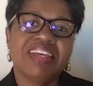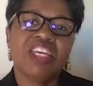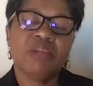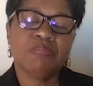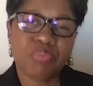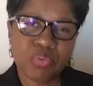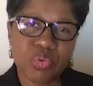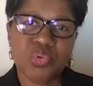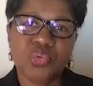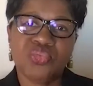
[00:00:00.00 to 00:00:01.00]

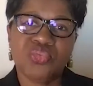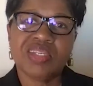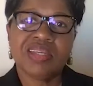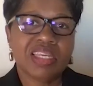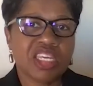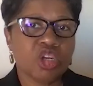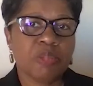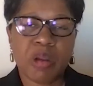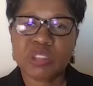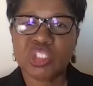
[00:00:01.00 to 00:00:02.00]
improved
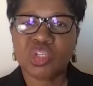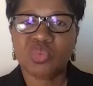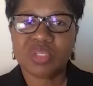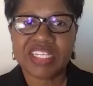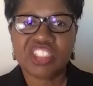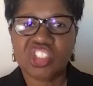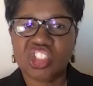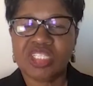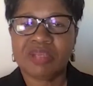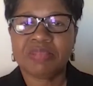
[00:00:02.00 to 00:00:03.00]
interpersonal
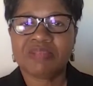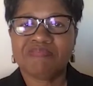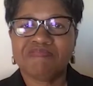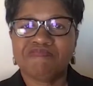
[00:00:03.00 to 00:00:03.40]
relationships.